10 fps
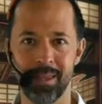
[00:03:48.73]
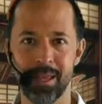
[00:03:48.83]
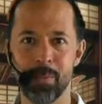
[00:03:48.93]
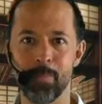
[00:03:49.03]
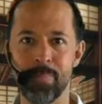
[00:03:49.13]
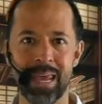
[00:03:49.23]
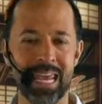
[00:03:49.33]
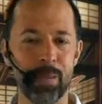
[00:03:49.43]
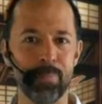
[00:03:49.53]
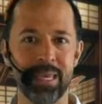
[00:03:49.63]

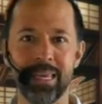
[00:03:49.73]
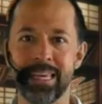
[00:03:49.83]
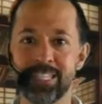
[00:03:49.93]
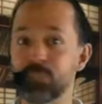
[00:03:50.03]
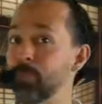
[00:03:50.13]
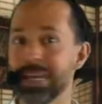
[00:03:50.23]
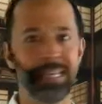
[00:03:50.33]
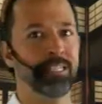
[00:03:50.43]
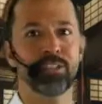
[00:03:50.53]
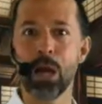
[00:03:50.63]
Maybe he's picking
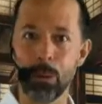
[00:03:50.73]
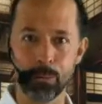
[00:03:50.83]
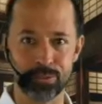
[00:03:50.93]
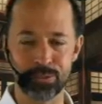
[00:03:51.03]
his nose.